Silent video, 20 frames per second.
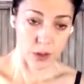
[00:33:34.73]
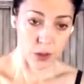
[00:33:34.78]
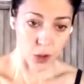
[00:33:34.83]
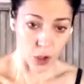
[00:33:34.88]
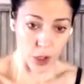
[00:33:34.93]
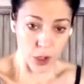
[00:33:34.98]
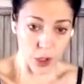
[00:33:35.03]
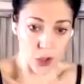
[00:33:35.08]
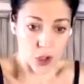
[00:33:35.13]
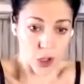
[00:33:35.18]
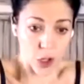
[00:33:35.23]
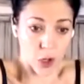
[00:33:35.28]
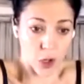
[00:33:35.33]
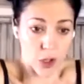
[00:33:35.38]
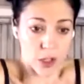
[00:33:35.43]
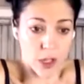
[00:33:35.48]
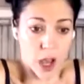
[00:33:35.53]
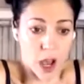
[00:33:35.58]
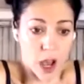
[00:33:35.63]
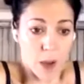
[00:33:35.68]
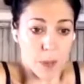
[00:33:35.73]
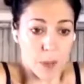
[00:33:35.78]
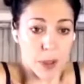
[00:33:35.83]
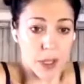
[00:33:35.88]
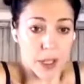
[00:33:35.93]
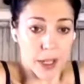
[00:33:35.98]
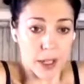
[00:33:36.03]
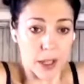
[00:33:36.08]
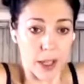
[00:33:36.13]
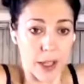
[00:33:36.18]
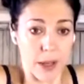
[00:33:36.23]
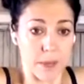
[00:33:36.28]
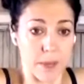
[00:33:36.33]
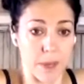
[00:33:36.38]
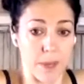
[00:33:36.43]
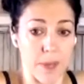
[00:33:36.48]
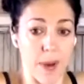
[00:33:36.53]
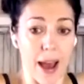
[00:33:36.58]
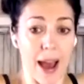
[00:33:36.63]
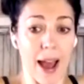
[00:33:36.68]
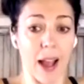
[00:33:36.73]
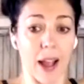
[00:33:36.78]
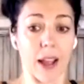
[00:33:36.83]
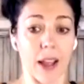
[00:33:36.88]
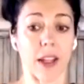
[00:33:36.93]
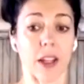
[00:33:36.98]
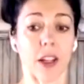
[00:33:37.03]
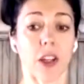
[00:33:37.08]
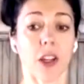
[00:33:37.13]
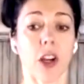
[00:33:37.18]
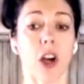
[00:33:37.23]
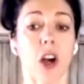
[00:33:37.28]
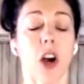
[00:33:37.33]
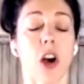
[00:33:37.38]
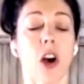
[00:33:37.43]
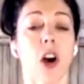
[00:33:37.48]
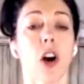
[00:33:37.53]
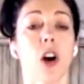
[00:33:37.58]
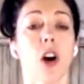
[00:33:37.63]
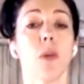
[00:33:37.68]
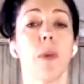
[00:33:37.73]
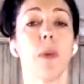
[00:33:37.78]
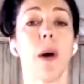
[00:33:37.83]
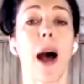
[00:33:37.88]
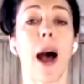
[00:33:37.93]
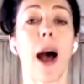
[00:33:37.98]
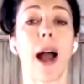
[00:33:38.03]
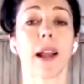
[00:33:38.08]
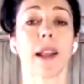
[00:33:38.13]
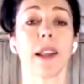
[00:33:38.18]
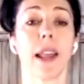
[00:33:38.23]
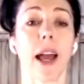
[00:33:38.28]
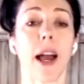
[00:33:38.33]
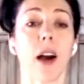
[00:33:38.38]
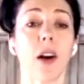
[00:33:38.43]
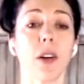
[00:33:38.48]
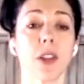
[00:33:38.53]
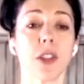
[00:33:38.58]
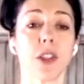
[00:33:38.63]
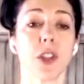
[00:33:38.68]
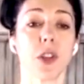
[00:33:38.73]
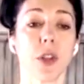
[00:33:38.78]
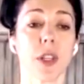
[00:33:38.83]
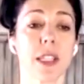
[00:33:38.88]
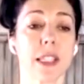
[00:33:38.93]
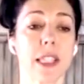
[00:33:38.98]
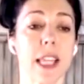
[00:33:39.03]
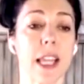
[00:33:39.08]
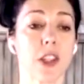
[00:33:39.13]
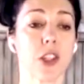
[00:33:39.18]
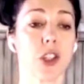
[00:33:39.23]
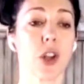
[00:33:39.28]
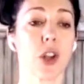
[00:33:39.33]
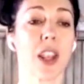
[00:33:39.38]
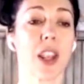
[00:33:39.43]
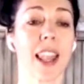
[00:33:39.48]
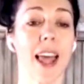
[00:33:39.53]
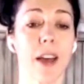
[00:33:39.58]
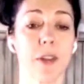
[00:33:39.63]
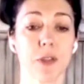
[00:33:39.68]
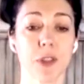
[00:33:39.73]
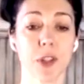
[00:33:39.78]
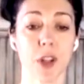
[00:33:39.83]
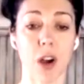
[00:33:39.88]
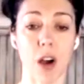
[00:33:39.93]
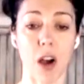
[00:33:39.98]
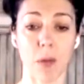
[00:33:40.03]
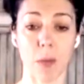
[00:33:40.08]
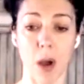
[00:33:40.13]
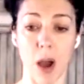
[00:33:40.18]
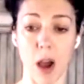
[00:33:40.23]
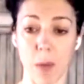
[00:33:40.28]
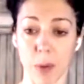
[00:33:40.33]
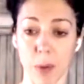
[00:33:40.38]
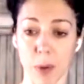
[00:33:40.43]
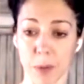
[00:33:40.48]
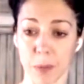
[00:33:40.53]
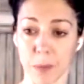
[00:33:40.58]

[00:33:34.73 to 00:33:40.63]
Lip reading: Draw your shoulders up a little and back and curl back now as you extend your left arm up.